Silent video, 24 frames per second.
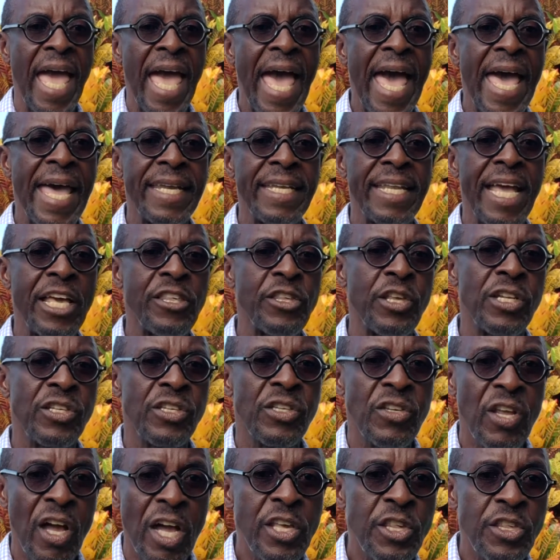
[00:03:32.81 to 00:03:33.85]
And as she
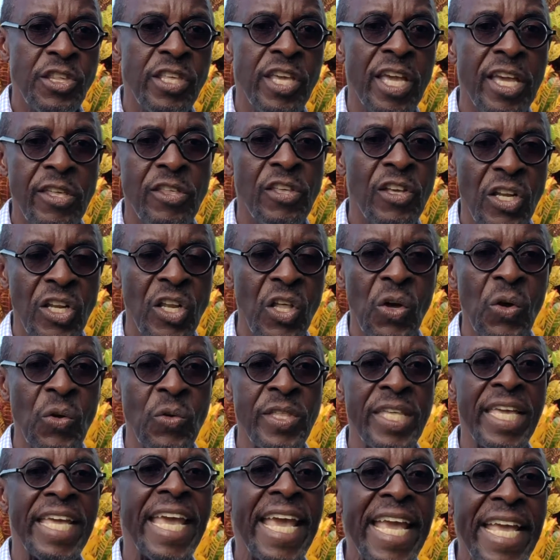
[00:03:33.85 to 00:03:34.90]
touched his
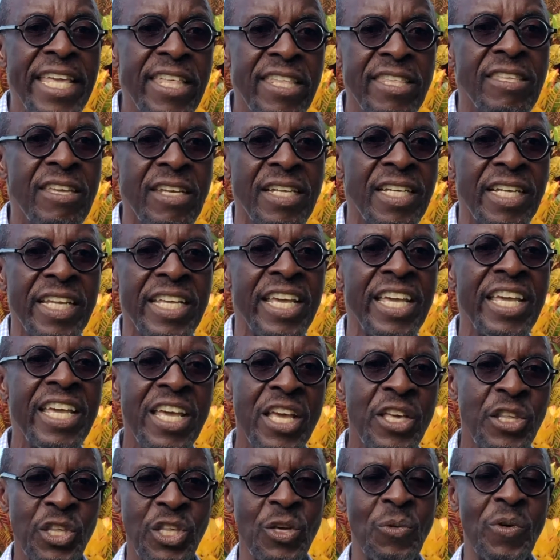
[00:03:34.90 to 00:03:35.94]
clothes, instantly
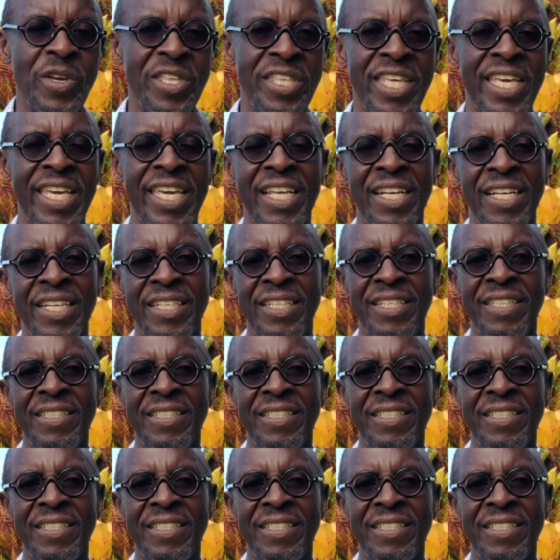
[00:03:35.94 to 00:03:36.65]
she was healed.